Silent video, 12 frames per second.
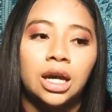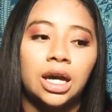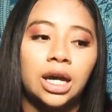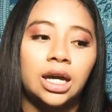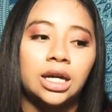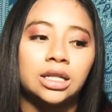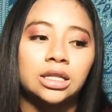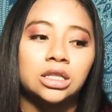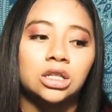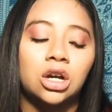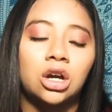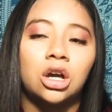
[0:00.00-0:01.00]
and
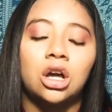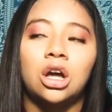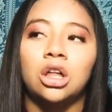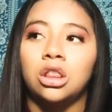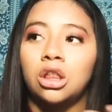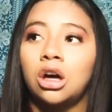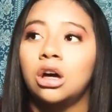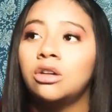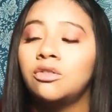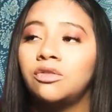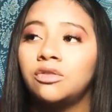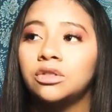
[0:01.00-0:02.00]
not a lot
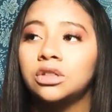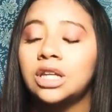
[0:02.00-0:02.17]
of